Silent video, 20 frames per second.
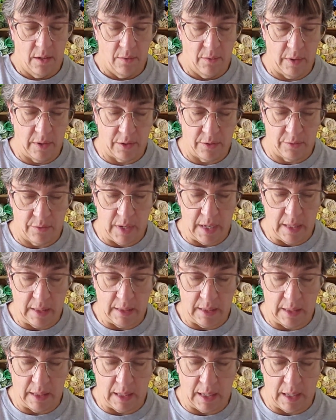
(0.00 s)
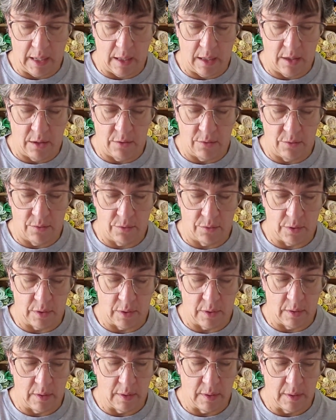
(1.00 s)
what green did I
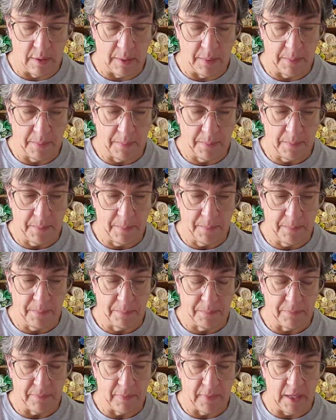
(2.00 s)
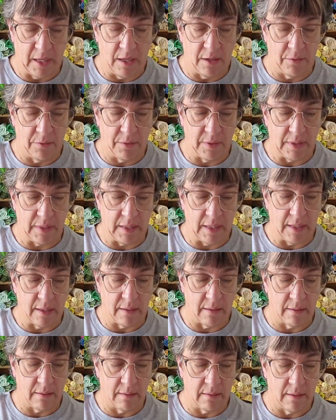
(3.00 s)
use? It was
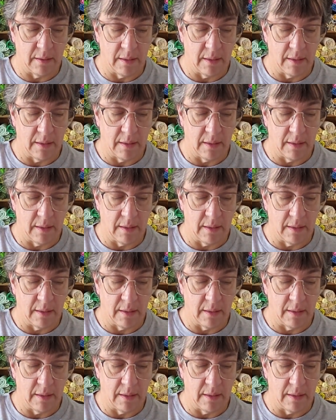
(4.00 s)
an